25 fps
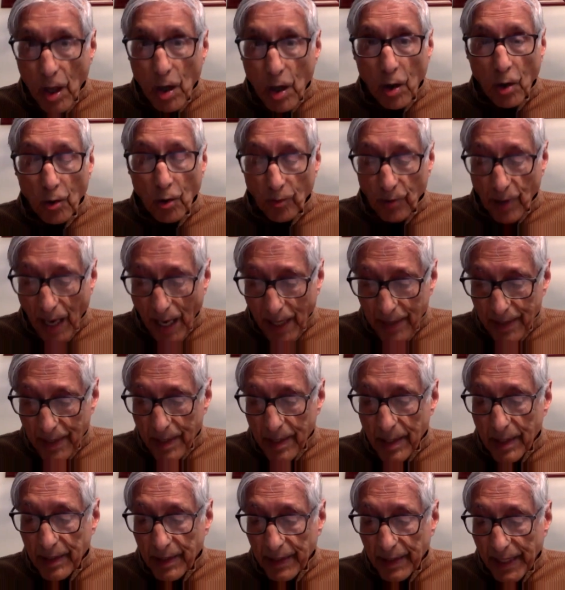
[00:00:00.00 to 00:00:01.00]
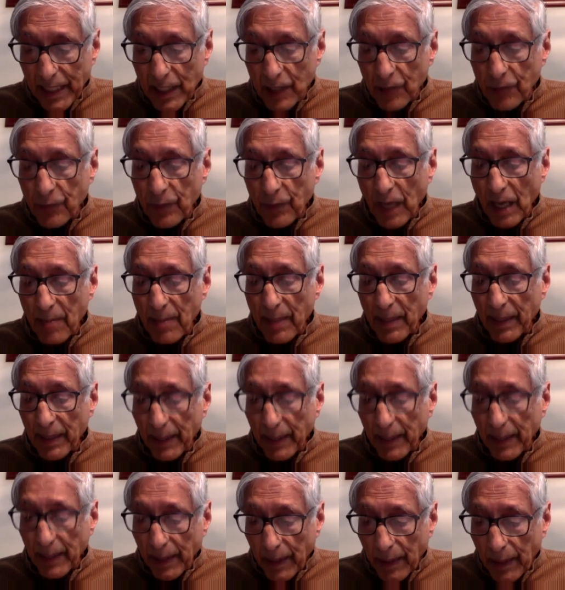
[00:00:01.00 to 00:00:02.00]
or rather the need among
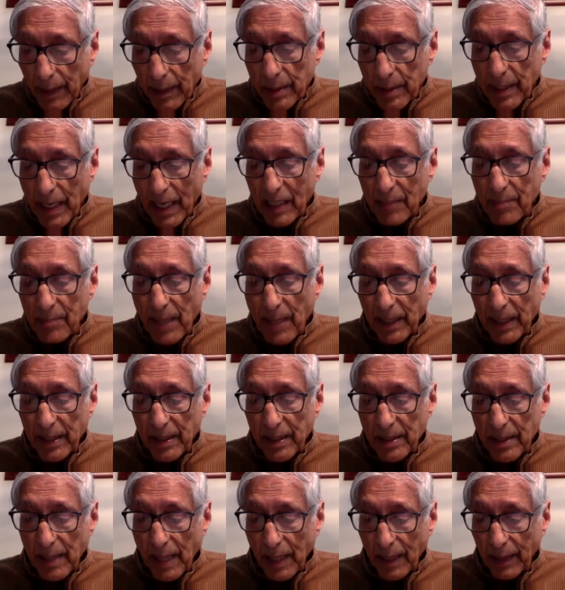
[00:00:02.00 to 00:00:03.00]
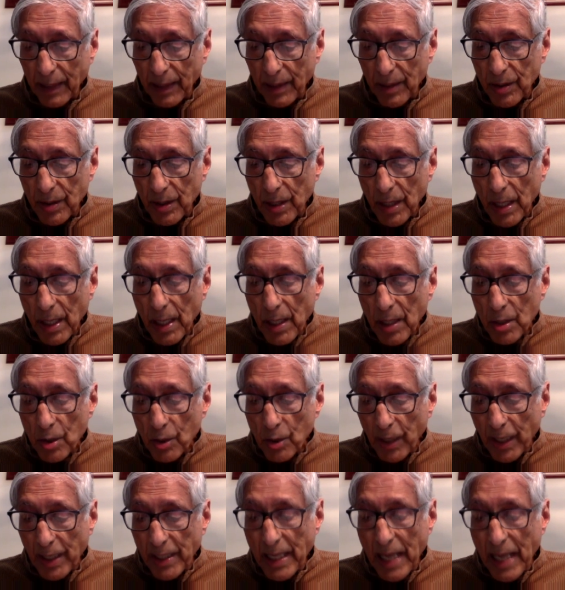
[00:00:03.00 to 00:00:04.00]
Indians and Pakistanis to
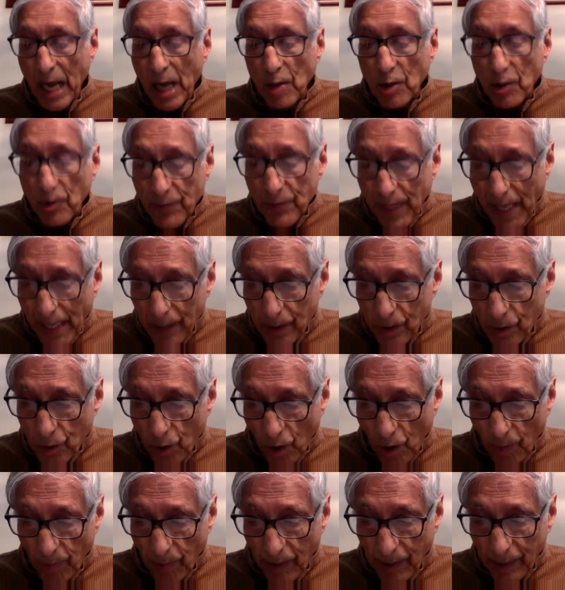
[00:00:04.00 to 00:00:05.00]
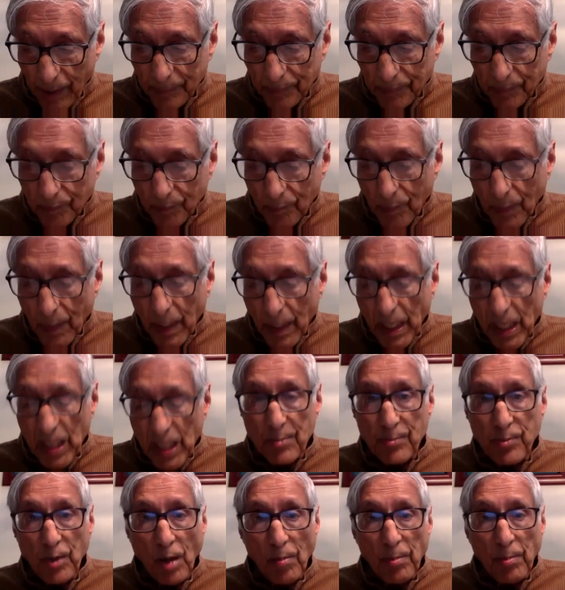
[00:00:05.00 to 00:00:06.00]
get out of that trauma, is
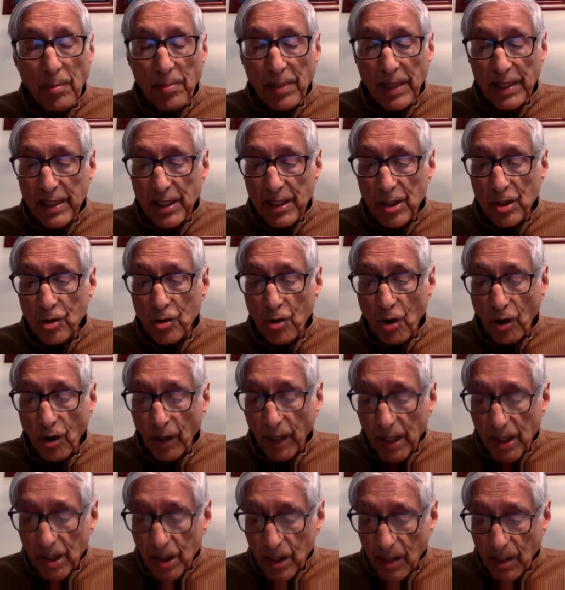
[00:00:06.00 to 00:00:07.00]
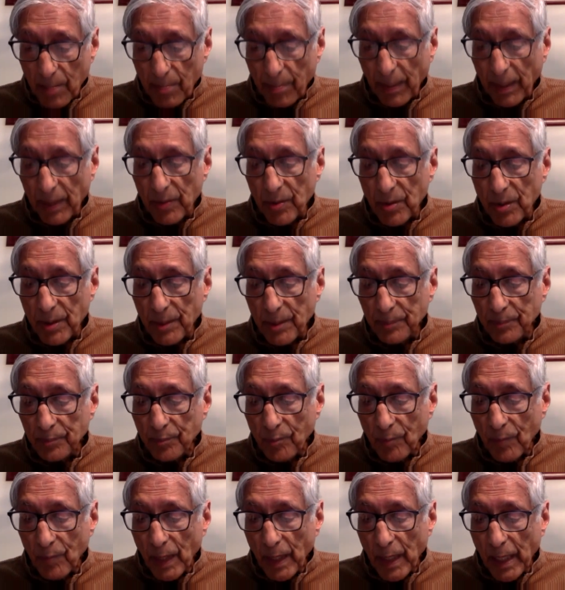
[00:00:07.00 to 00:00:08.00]
probably the strongest impulse,
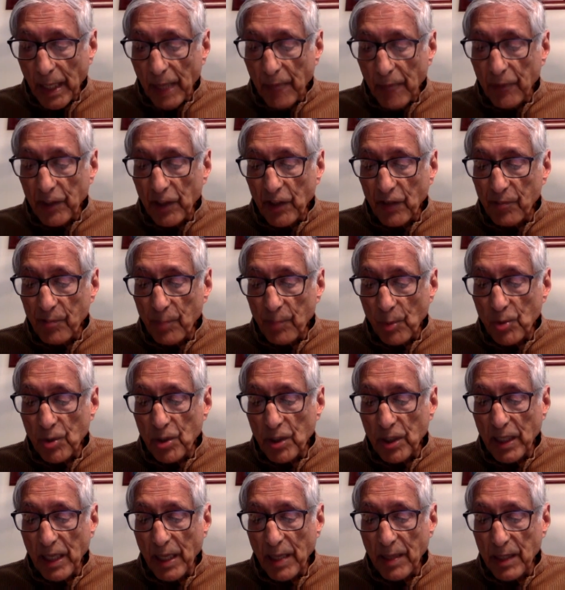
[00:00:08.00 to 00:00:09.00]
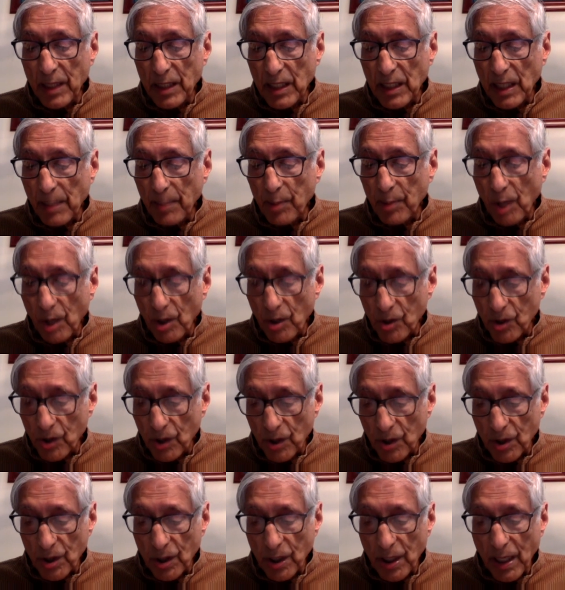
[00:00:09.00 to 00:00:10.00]
even if mostly in the
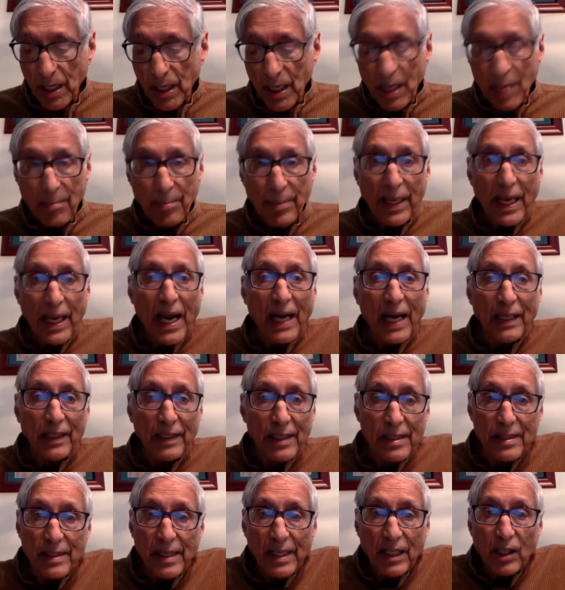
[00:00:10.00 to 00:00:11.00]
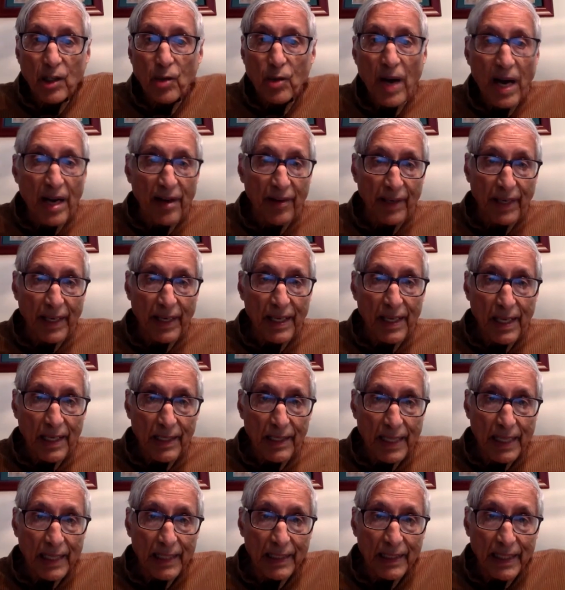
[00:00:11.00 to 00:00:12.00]
subconscious, behind this inquiry
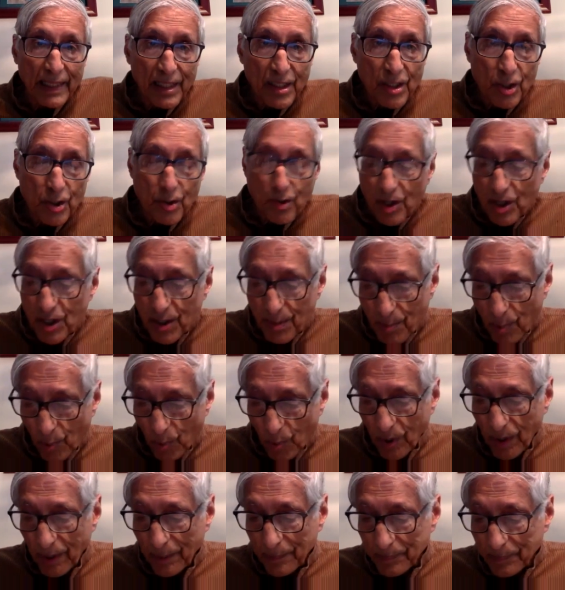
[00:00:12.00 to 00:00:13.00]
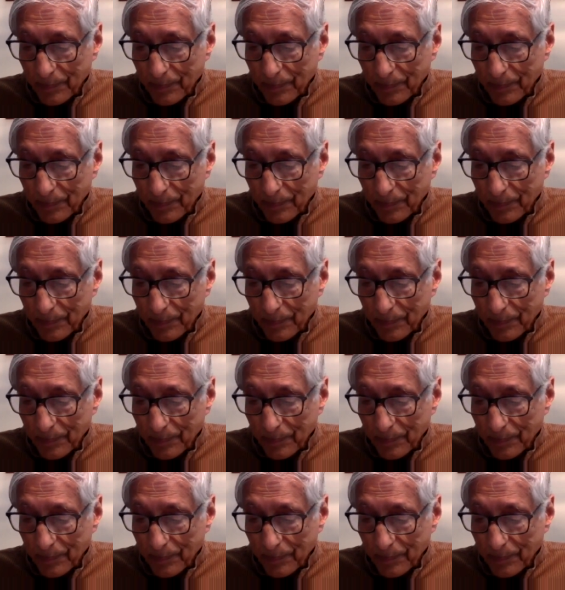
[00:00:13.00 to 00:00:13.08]
that leads to this book.